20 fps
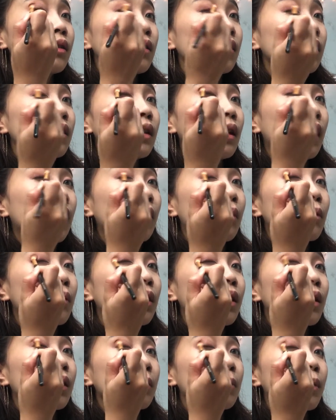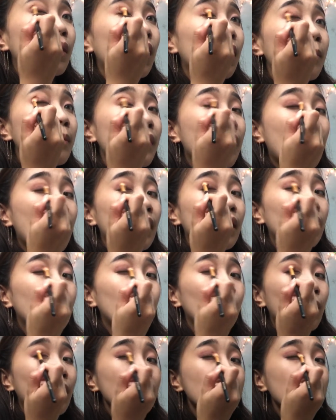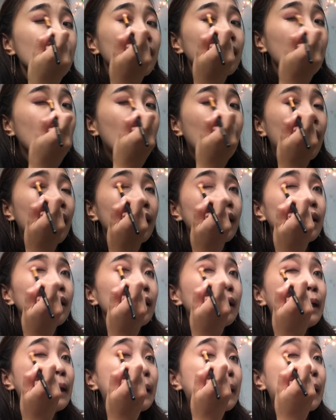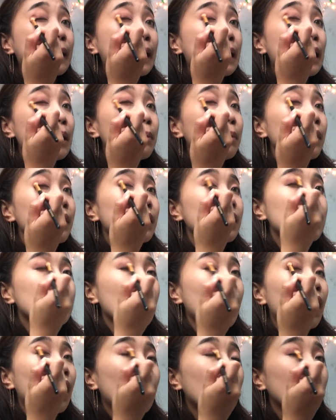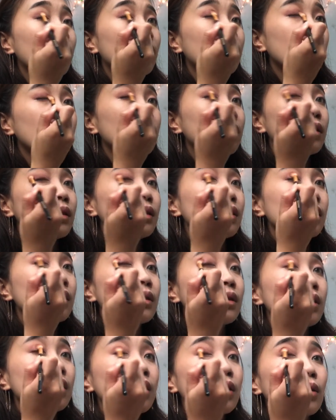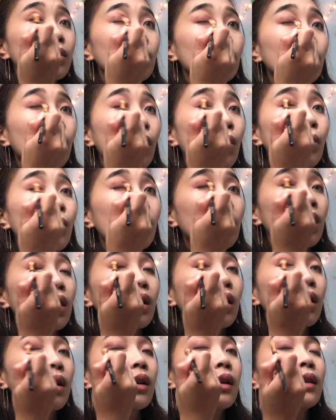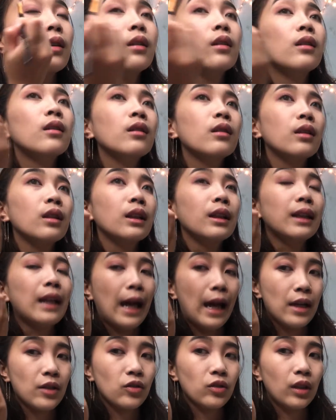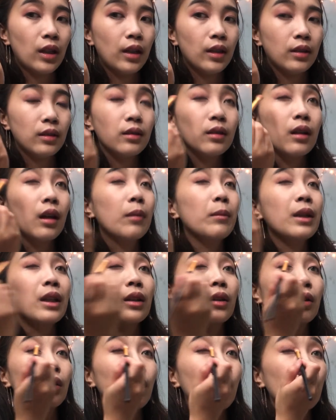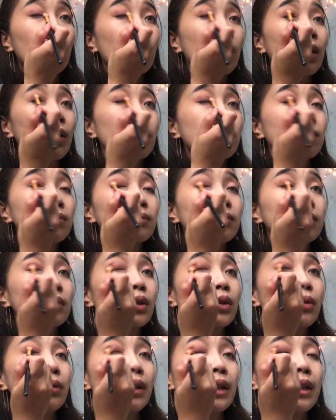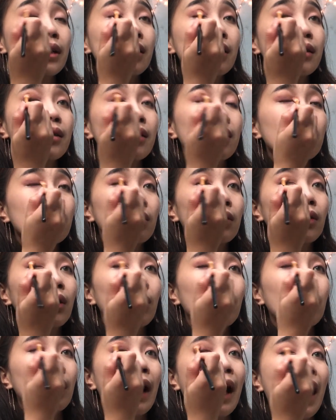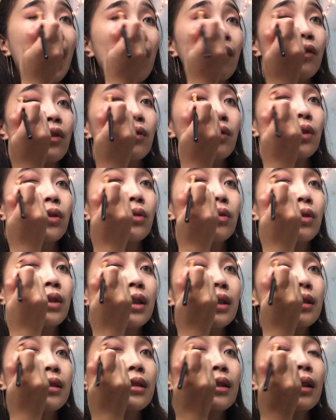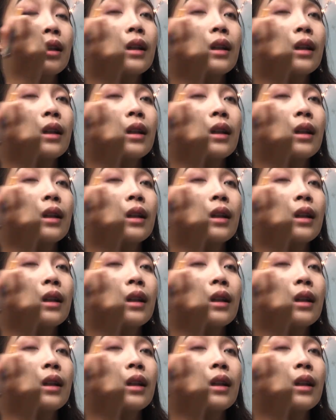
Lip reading: Okay, and we're gonna pop that. Once again, keep it down to your lower lash line. I mean lower crease, lower half of your crease.